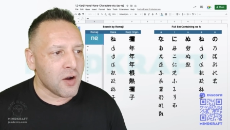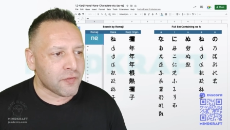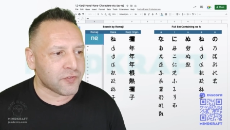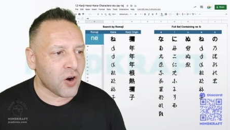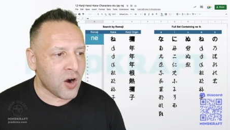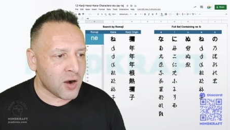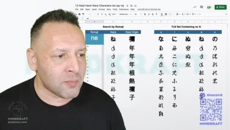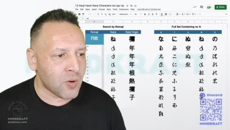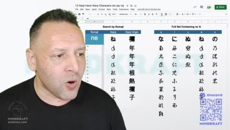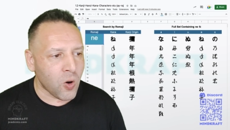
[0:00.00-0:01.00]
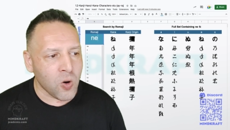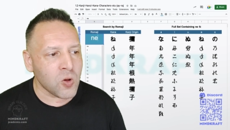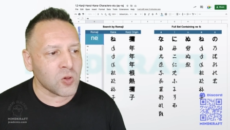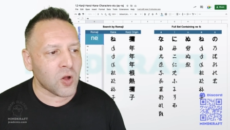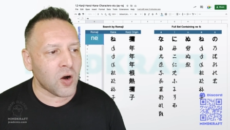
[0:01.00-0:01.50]
from
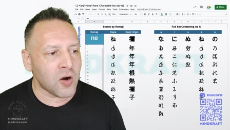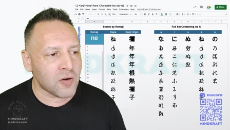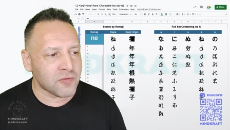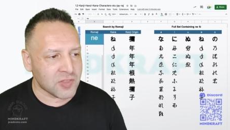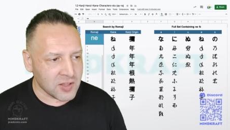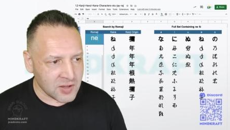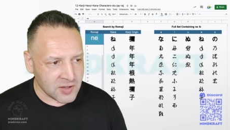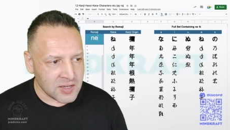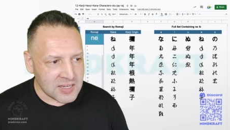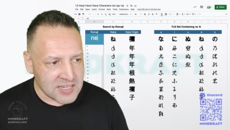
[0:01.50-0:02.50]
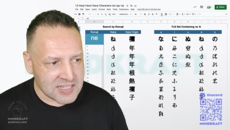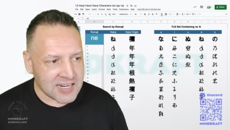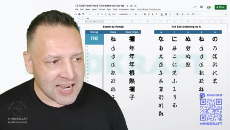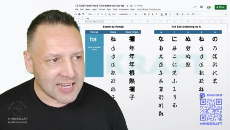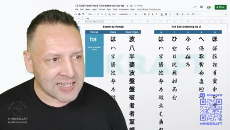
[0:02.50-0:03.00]
all of the
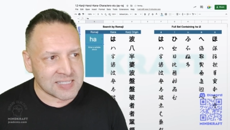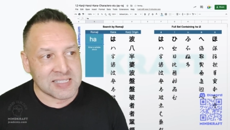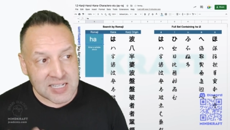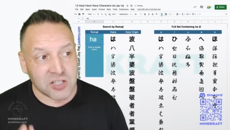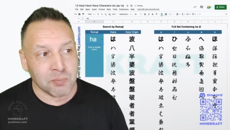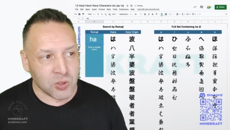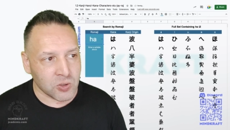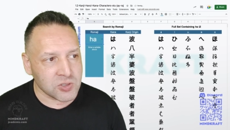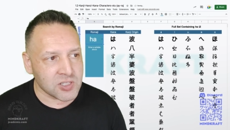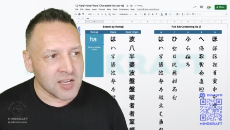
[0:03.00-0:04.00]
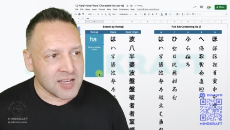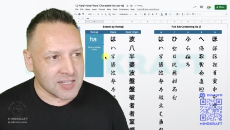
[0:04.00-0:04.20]
hiragana syllables.